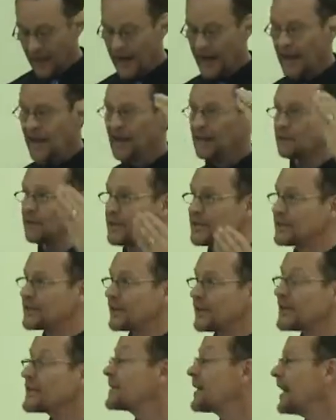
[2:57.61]
and
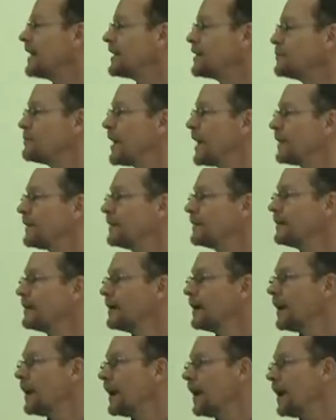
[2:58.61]
was excited about it.
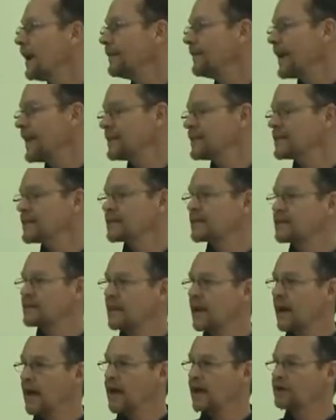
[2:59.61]
And that
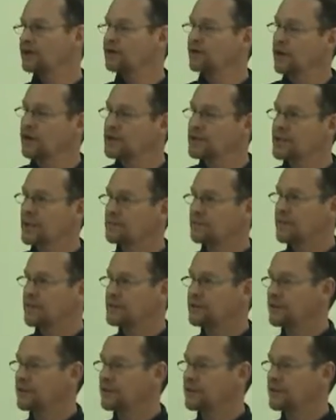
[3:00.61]
shows something